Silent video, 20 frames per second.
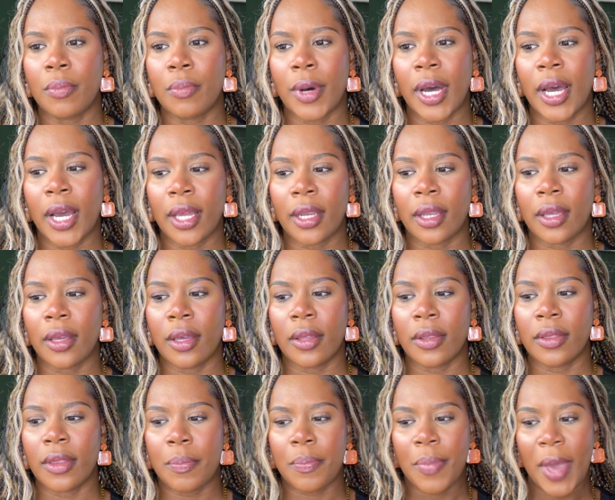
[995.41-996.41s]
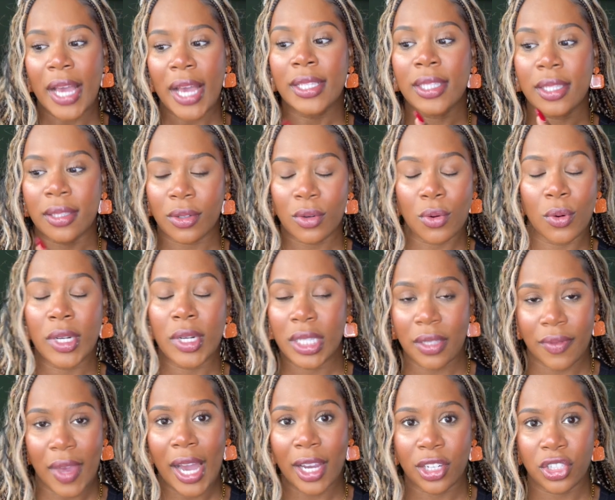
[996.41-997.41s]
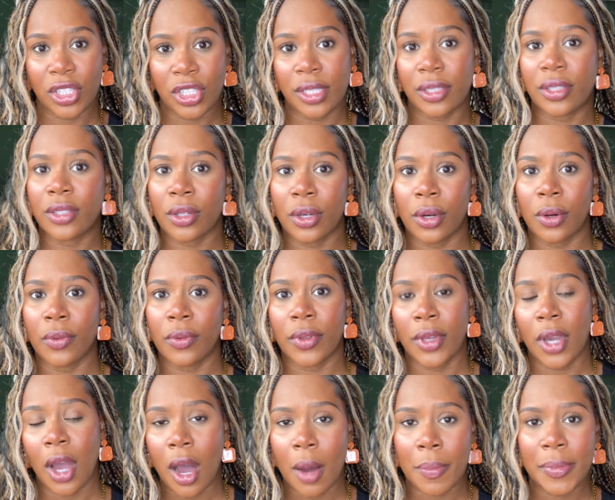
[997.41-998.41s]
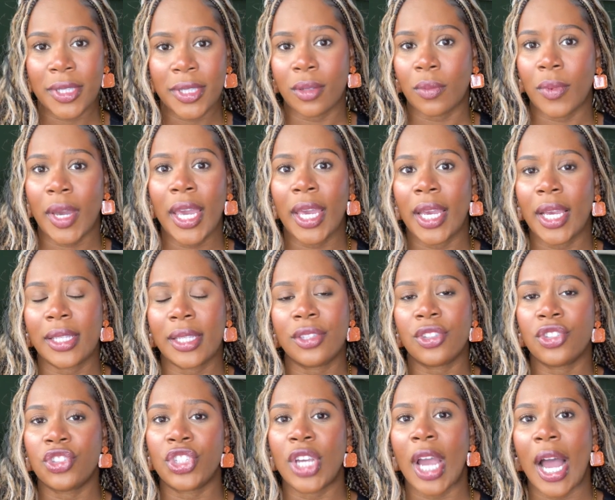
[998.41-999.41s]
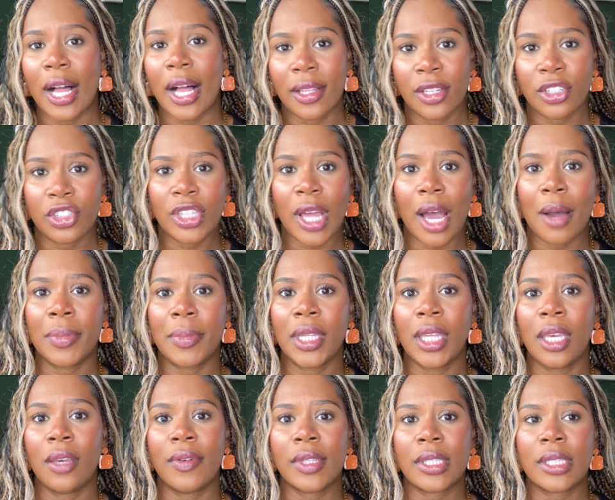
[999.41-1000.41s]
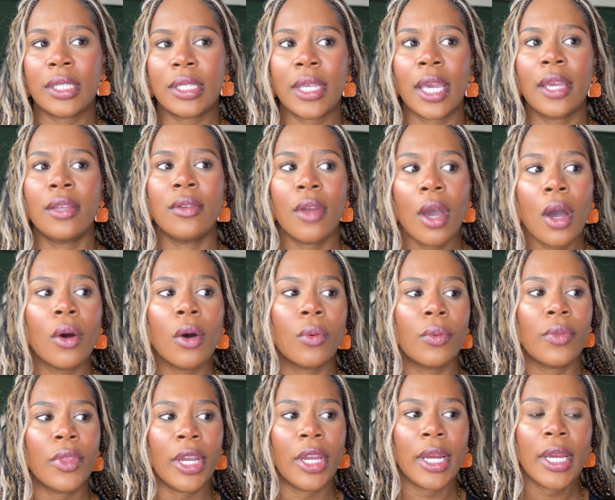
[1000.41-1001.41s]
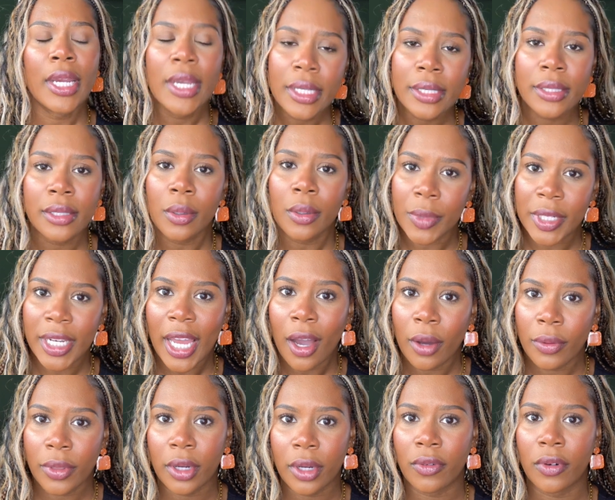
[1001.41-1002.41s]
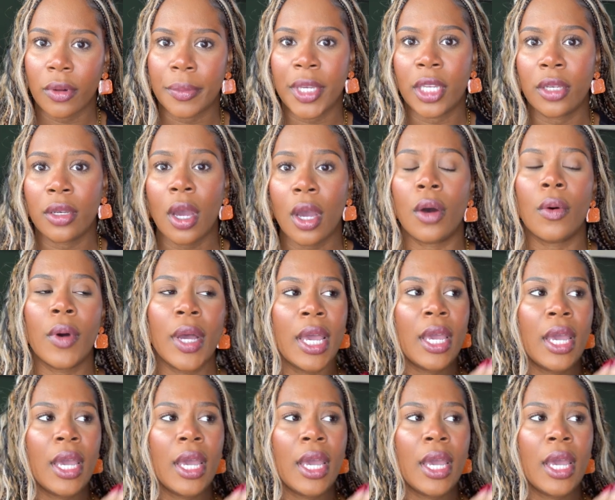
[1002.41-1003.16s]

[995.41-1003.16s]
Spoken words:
But the best course of action is to go the opposite way. It's to challenge that belief. It's to say, no, there is someone out there for me. No,